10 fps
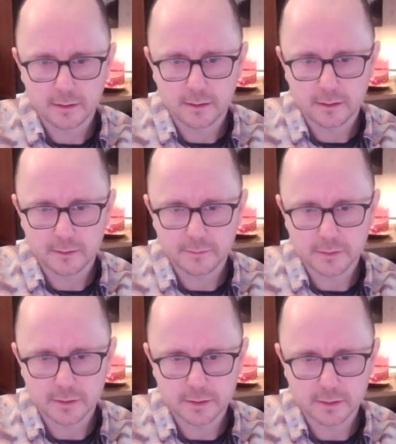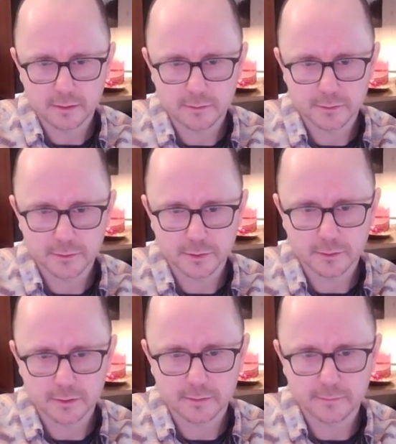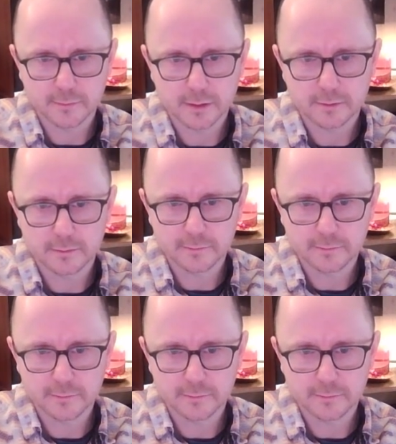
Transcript: which is going to do all sorts of wonderful things.